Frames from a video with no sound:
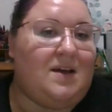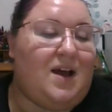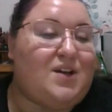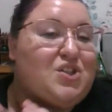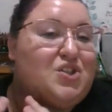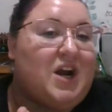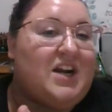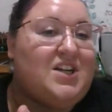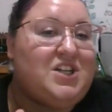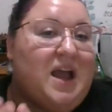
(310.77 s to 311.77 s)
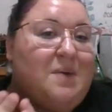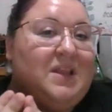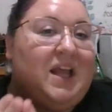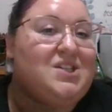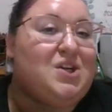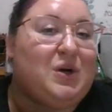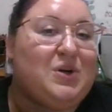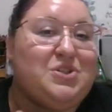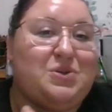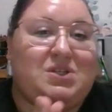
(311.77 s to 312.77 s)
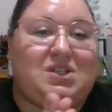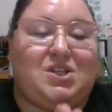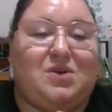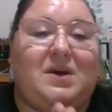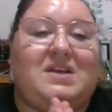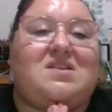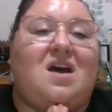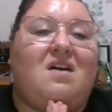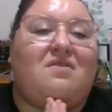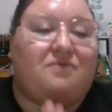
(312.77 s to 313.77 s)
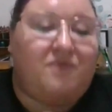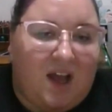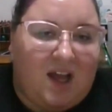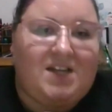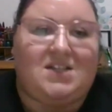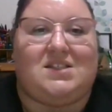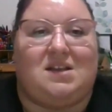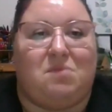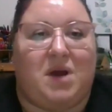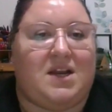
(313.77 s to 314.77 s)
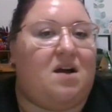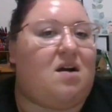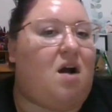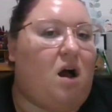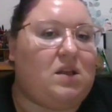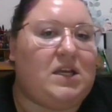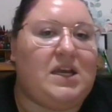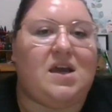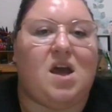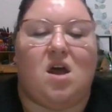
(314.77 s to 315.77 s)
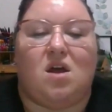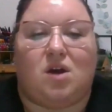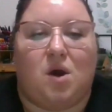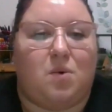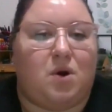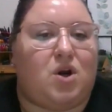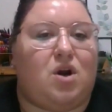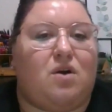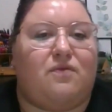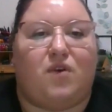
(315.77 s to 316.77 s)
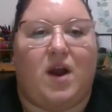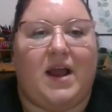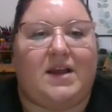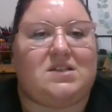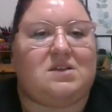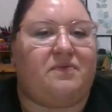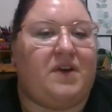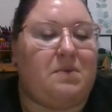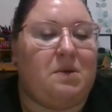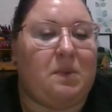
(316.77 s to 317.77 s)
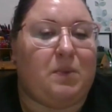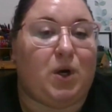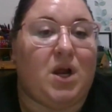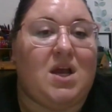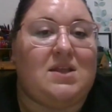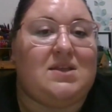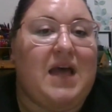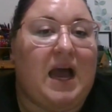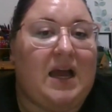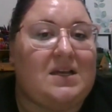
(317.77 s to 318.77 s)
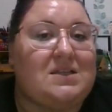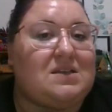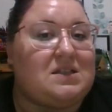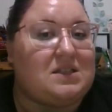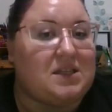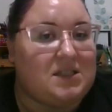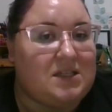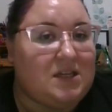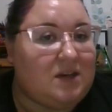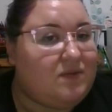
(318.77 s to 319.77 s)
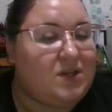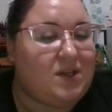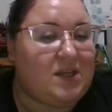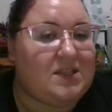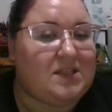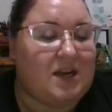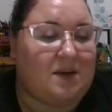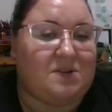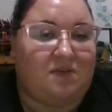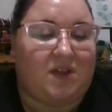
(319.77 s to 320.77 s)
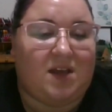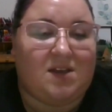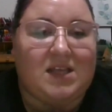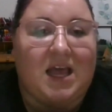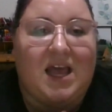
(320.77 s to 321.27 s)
A strategy I would like to urge you to do is find somebody, a colleague, coworker, friend, family member that is sensitive to these types of things,